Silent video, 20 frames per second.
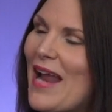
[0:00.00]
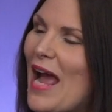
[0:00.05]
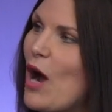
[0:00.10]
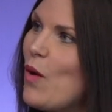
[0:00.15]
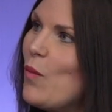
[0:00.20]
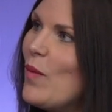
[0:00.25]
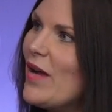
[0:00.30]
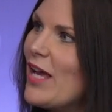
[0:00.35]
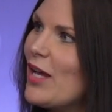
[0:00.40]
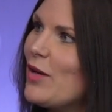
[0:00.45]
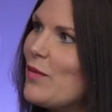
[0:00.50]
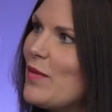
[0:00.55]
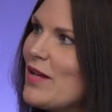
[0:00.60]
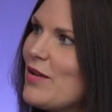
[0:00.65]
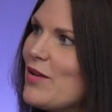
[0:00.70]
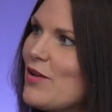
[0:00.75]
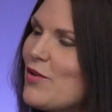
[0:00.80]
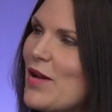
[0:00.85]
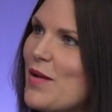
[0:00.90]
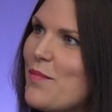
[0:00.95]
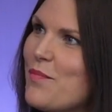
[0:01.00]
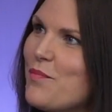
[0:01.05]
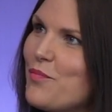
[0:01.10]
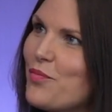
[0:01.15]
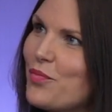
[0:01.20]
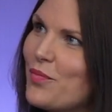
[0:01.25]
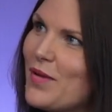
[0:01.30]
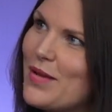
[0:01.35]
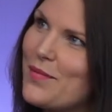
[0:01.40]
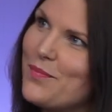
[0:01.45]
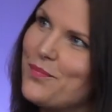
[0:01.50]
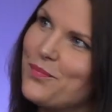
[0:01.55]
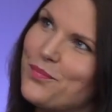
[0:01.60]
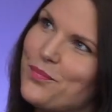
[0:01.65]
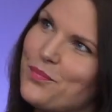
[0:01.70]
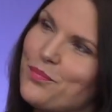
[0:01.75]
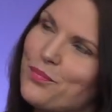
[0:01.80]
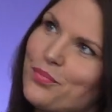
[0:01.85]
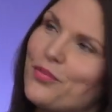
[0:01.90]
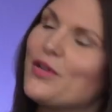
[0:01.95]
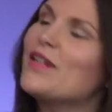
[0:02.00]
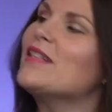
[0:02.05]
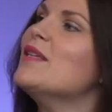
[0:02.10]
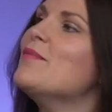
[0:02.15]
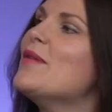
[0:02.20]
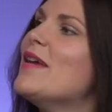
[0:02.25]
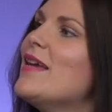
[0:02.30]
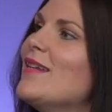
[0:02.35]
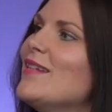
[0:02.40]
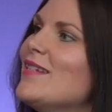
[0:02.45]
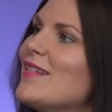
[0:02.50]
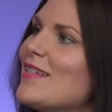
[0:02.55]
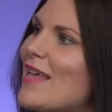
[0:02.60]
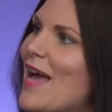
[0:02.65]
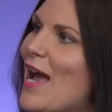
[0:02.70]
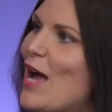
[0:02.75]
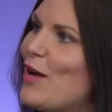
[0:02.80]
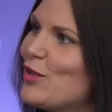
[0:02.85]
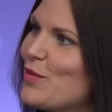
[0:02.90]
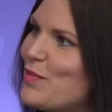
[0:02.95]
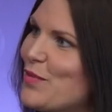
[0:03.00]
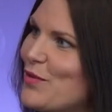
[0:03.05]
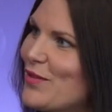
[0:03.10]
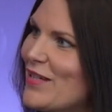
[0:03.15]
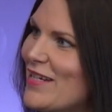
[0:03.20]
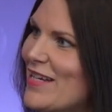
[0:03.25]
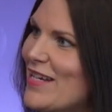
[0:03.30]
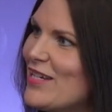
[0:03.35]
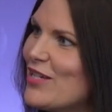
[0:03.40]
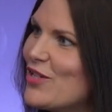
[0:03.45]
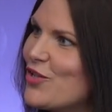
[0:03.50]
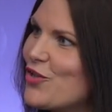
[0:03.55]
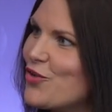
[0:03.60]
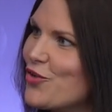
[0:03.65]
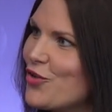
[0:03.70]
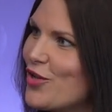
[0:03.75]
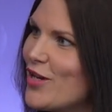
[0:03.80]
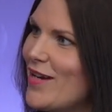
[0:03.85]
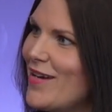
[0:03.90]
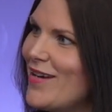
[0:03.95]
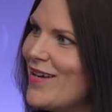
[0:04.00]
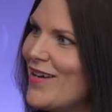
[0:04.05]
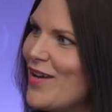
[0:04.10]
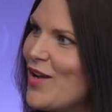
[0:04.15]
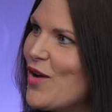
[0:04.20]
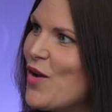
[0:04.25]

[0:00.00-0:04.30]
how we're going to bring them into the house building industry.